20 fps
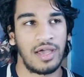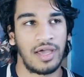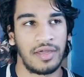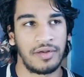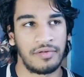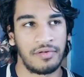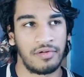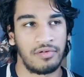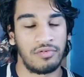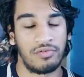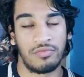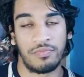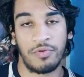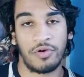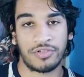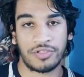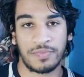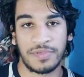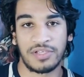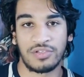And or
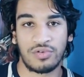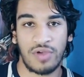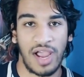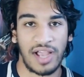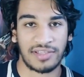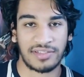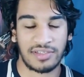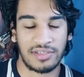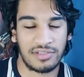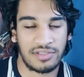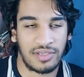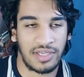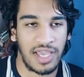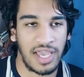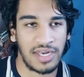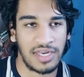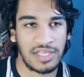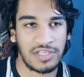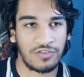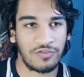possibly Drax, because
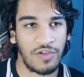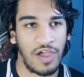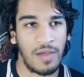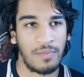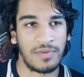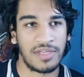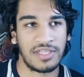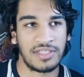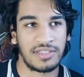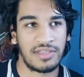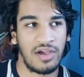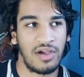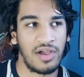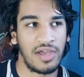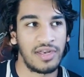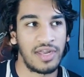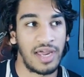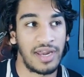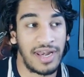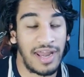again his family's
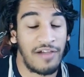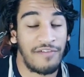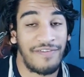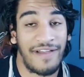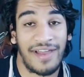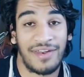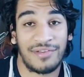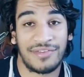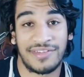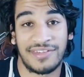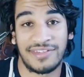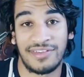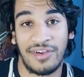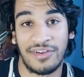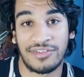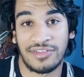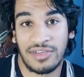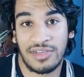died and now Thanos has died,